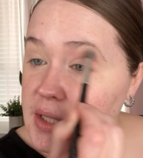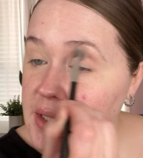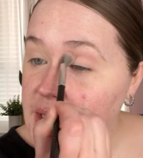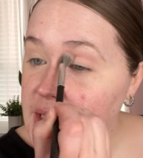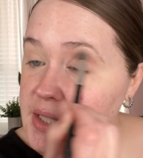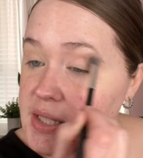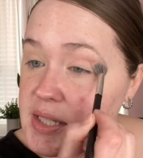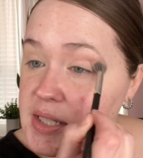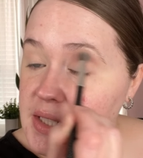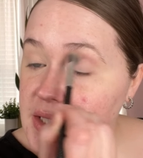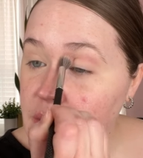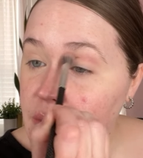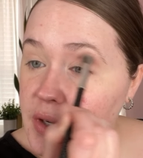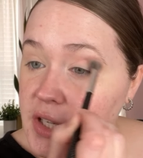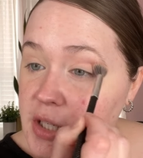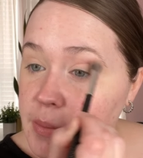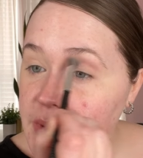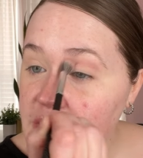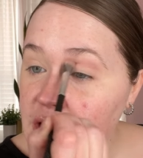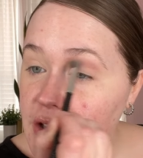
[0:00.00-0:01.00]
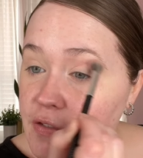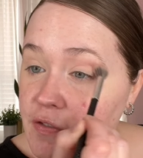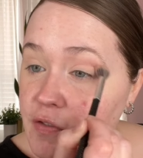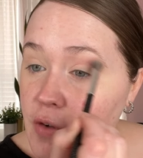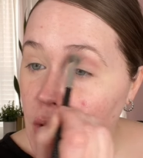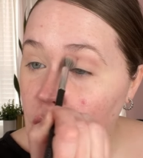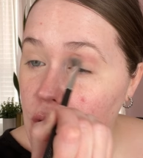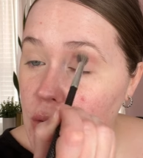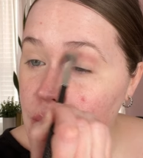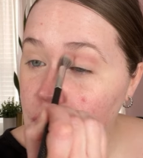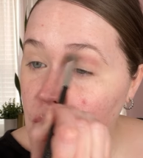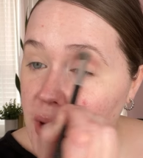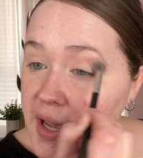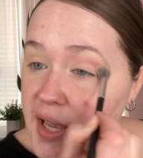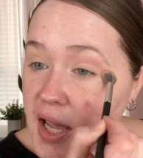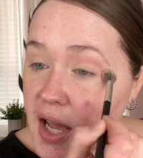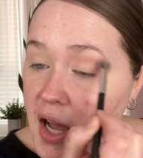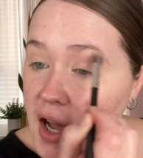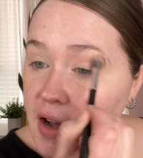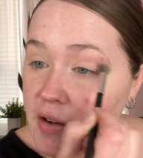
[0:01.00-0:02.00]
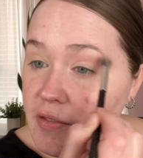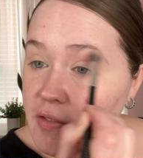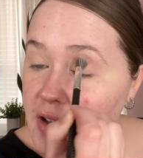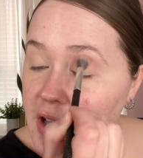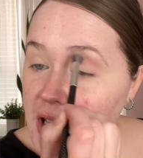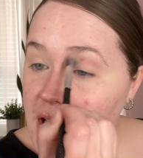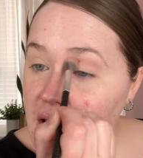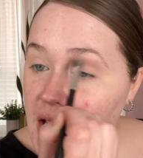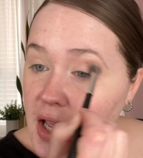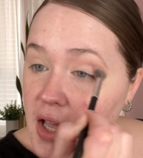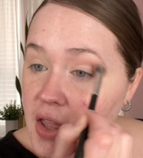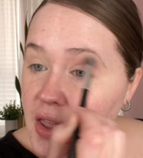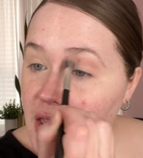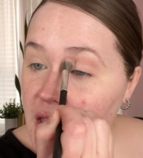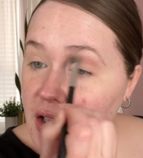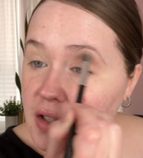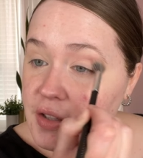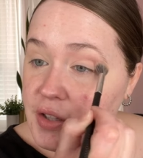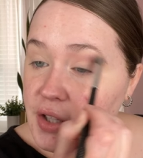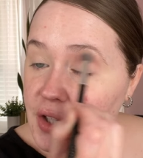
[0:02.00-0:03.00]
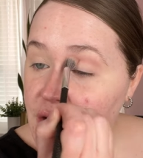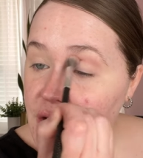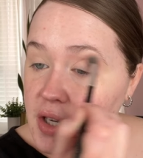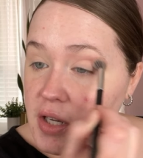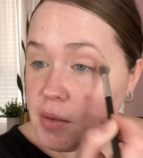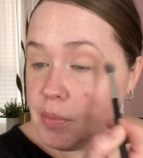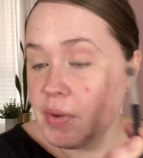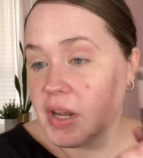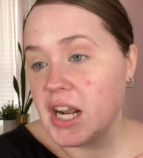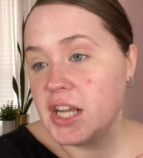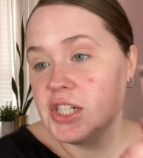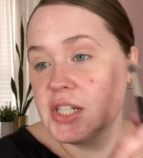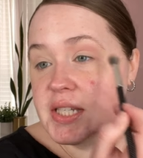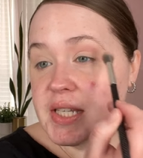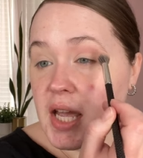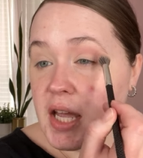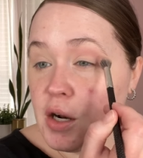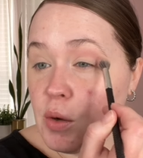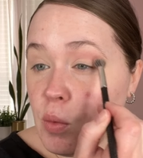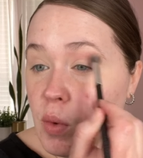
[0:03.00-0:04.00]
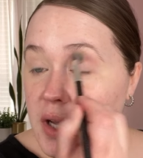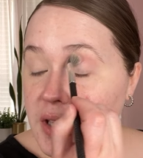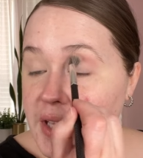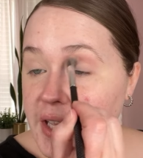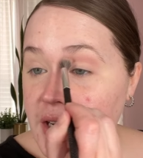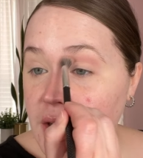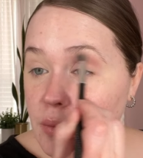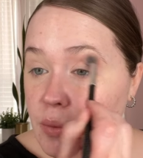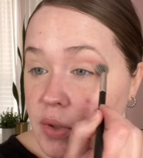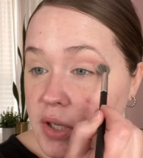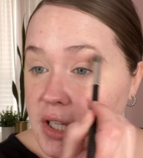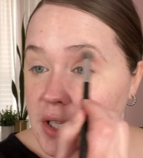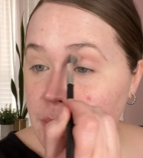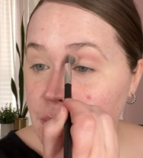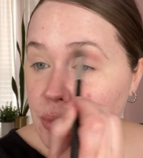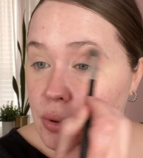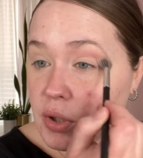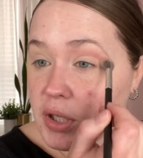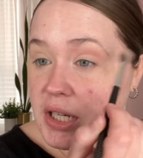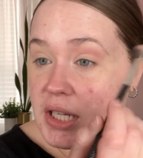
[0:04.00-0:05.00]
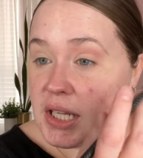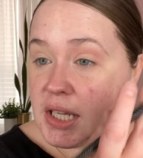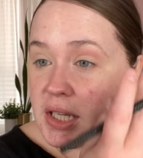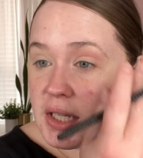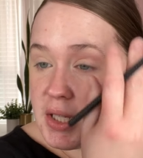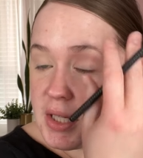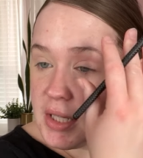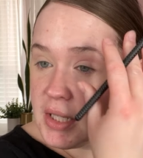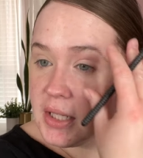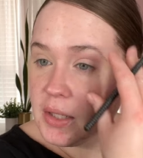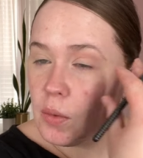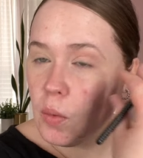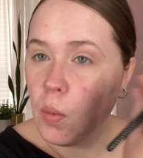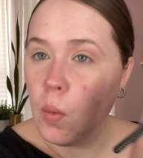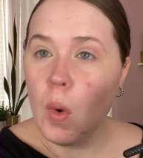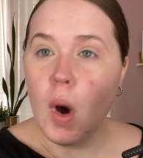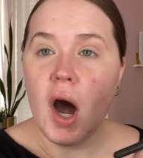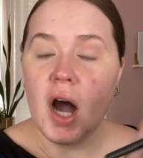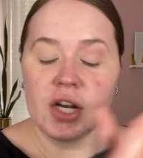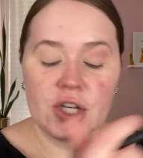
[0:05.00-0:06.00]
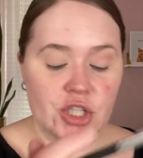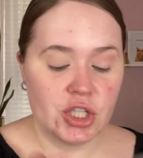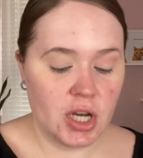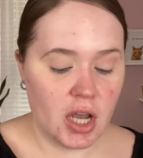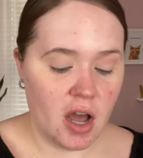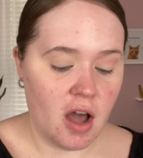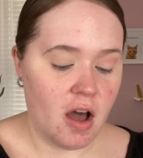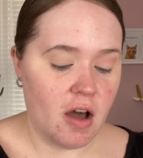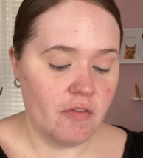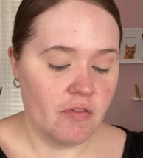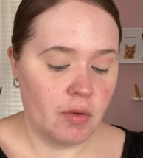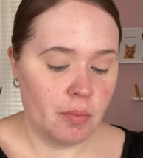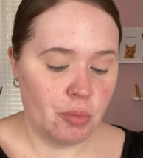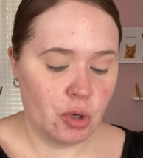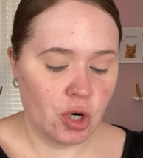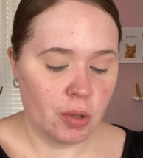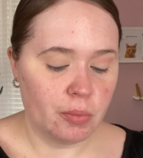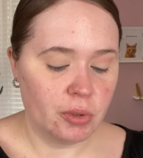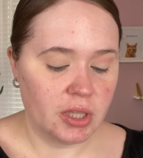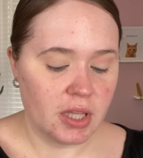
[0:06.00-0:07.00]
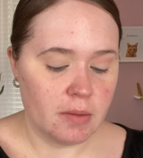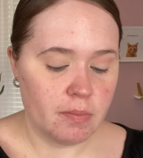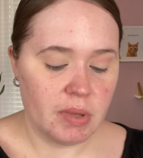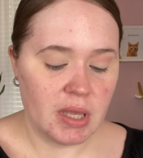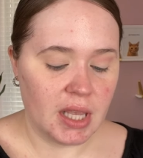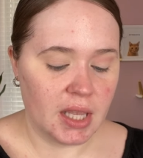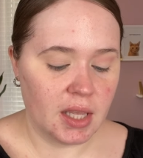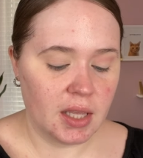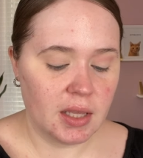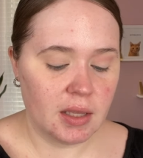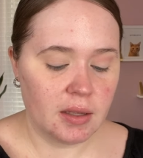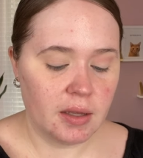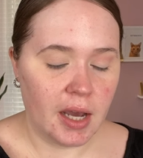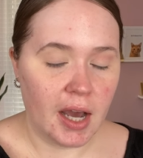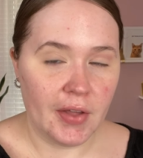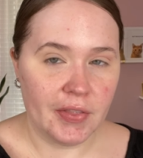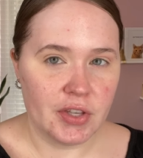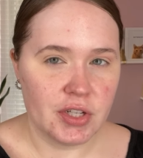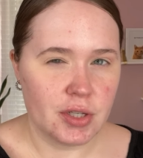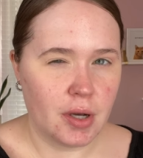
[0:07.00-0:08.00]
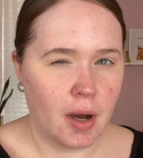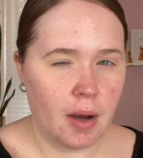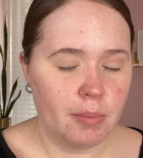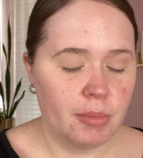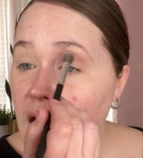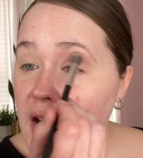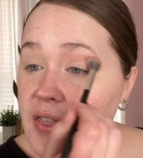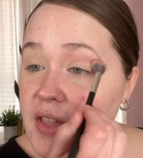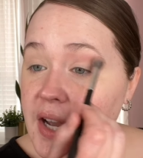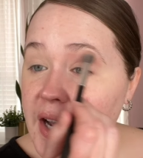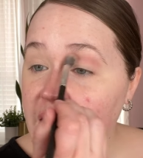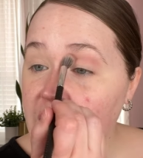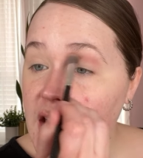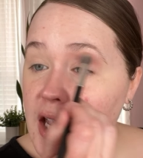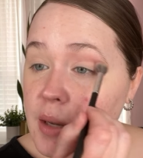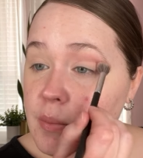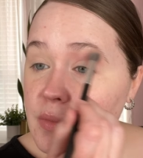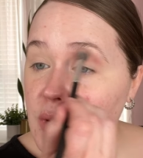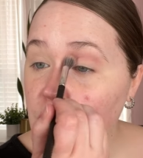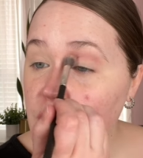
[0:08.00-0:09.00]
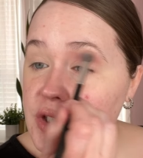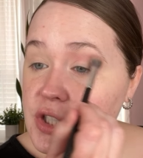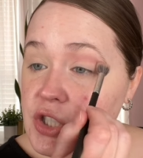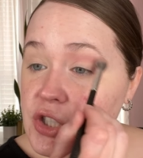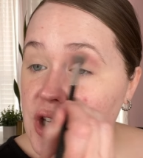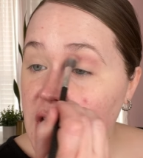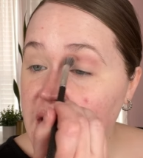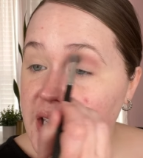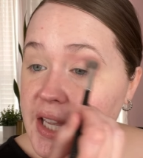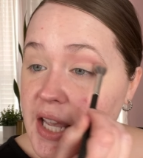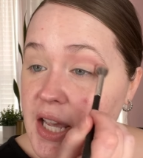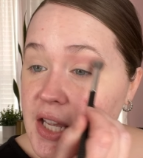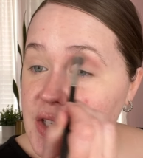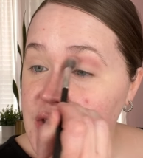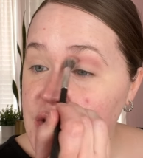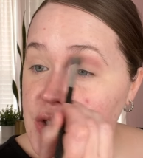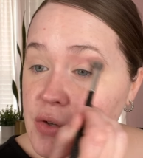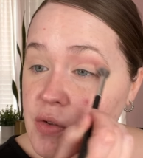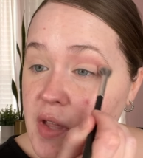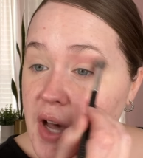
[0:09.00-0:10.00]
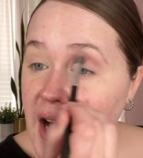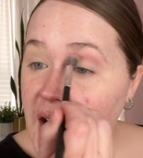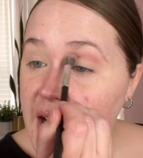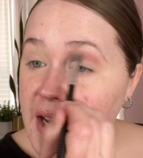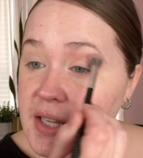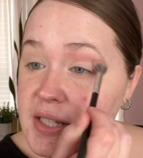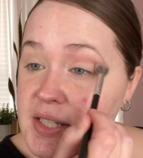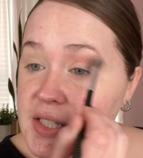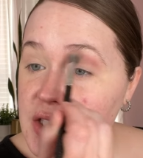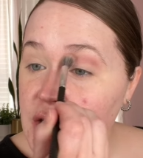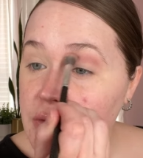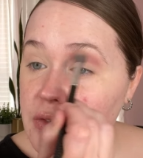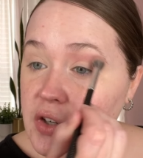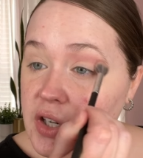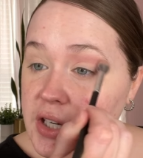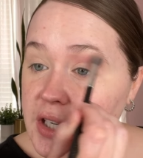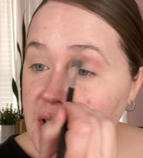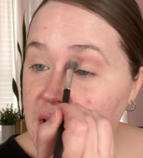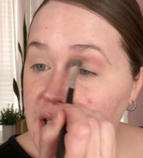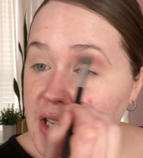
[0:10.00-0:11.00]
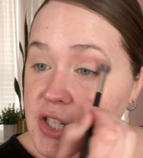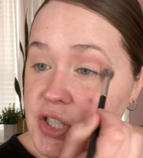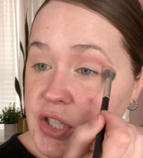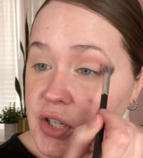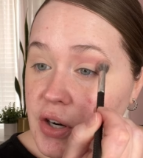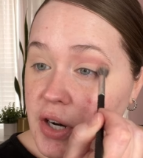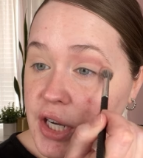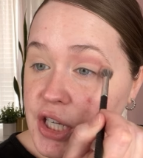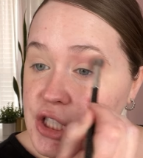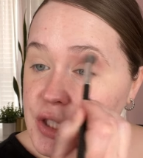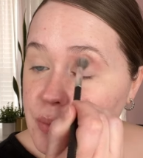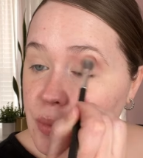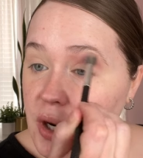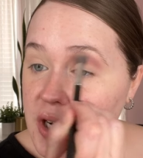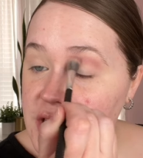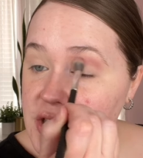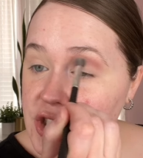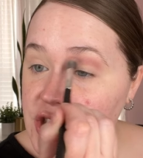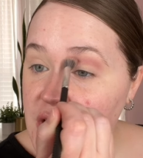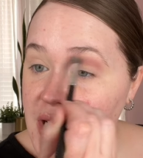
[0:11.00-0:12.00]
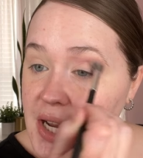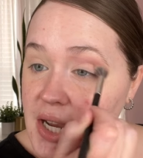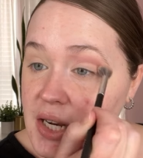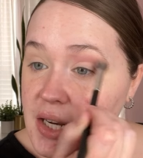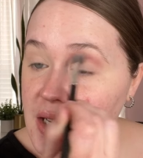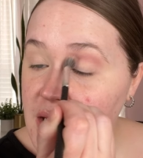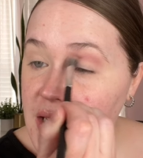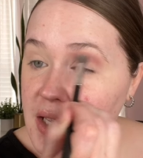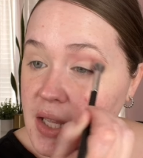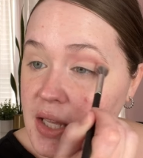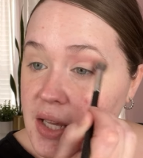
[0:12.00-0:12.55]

This isn't going to be the focal point of the look, but I just kind of want like a really pretty wash of purpley pink at the top. I think I am going to try to get into that Silver Glacier Express shade.